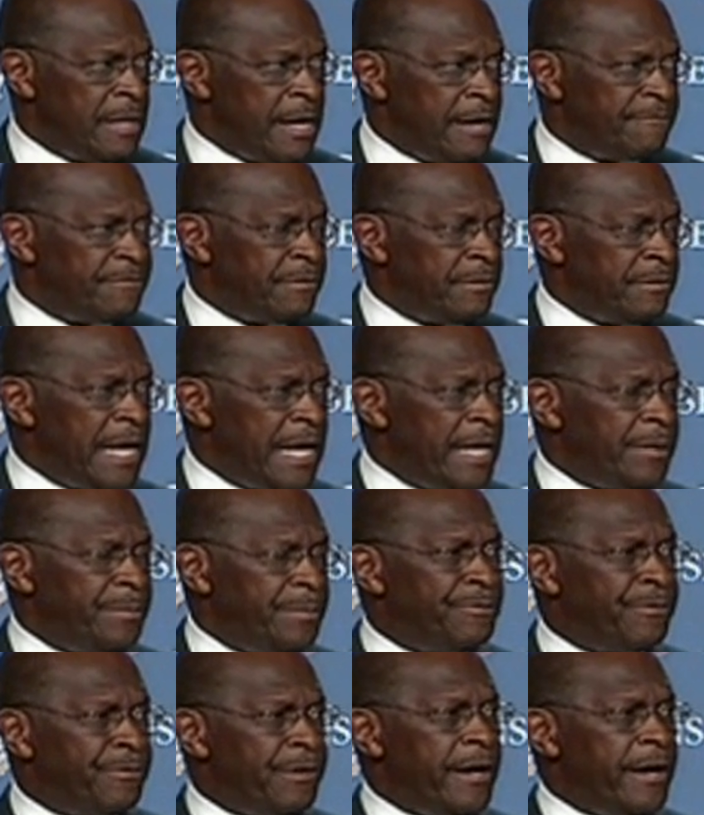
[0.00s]
after a lot
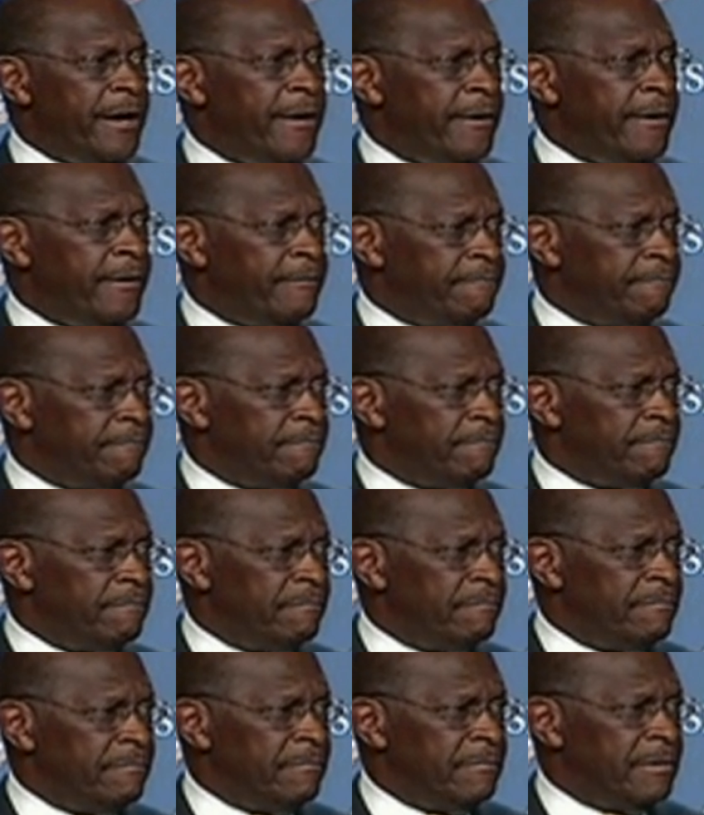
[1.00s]
of prayer,
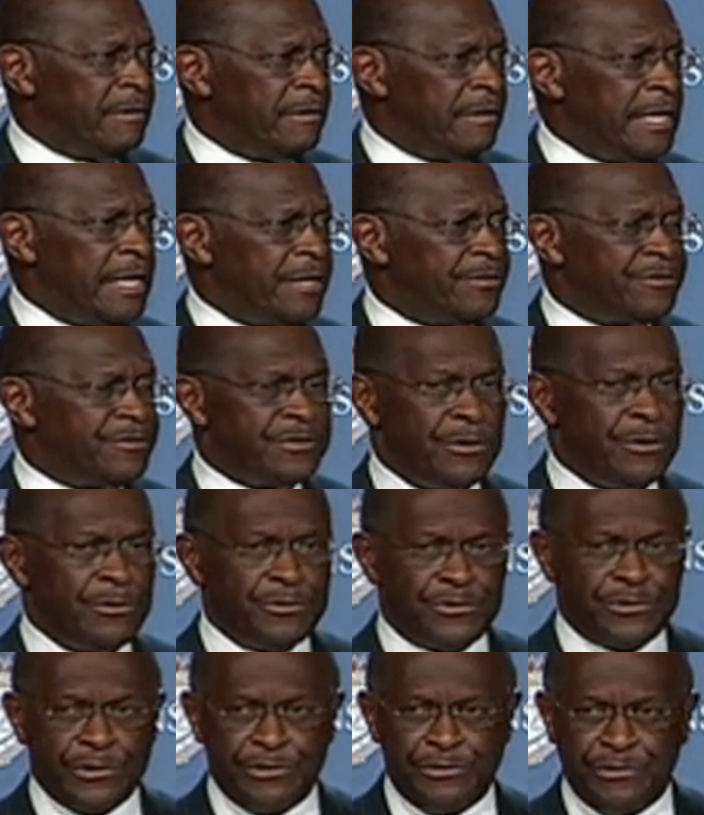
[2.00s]
a lot of
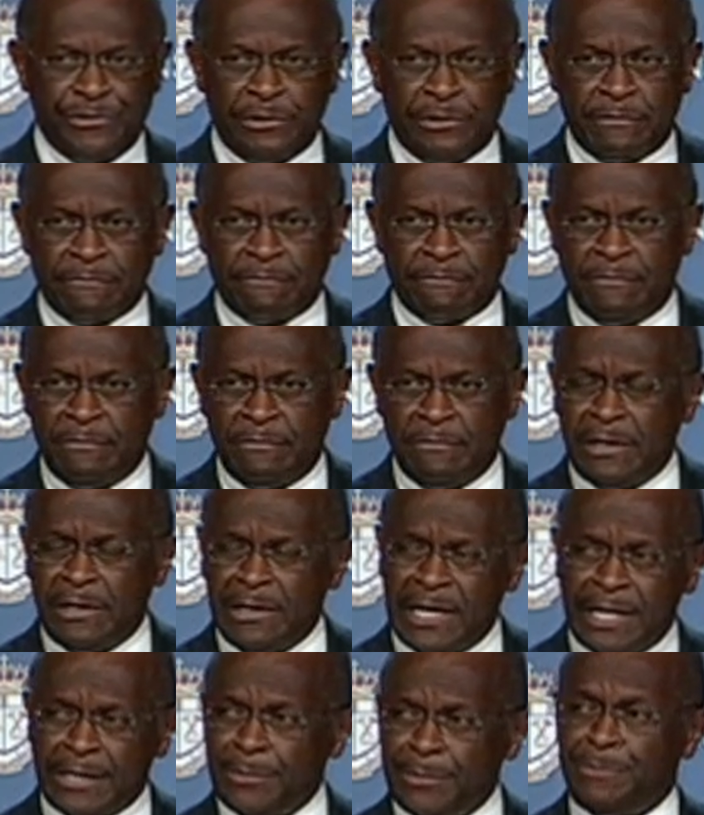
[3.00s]
soul searching, a
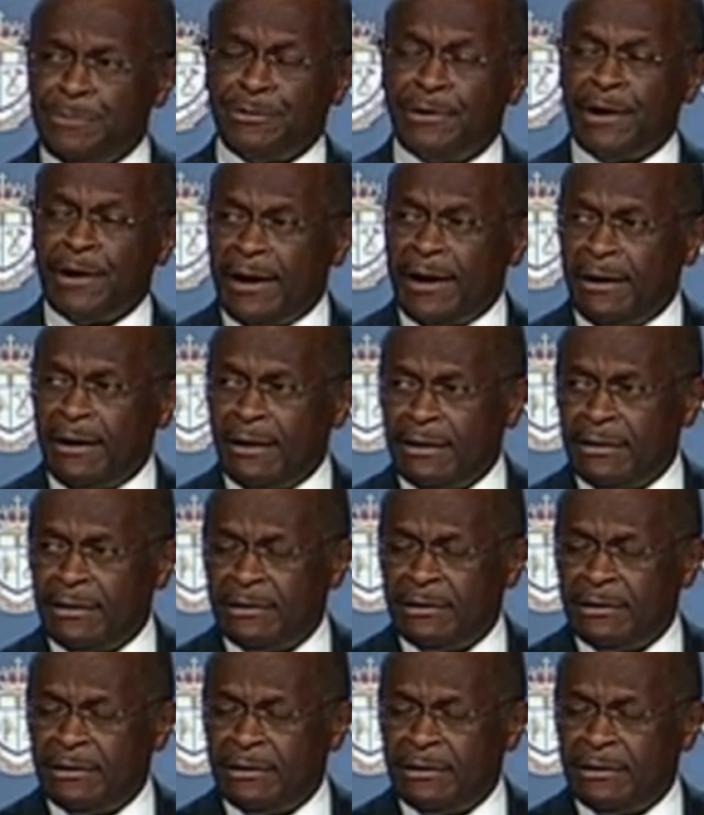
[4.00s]
lot of prayer,